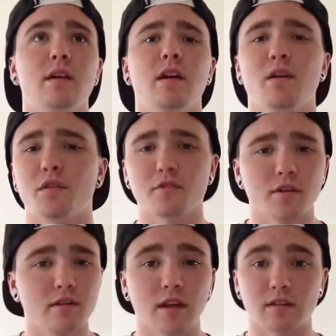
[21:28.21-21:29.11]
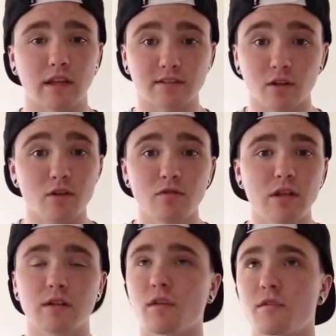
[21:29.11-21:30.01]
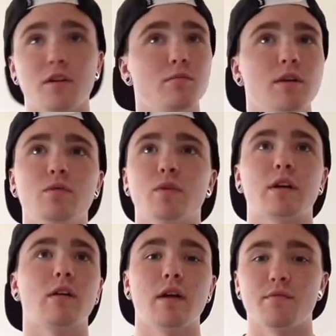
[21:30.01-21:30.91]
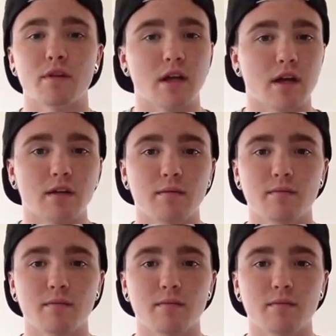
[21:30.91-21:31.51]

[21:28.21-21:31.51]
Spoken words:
that's all you need, a 30-minute workout every day.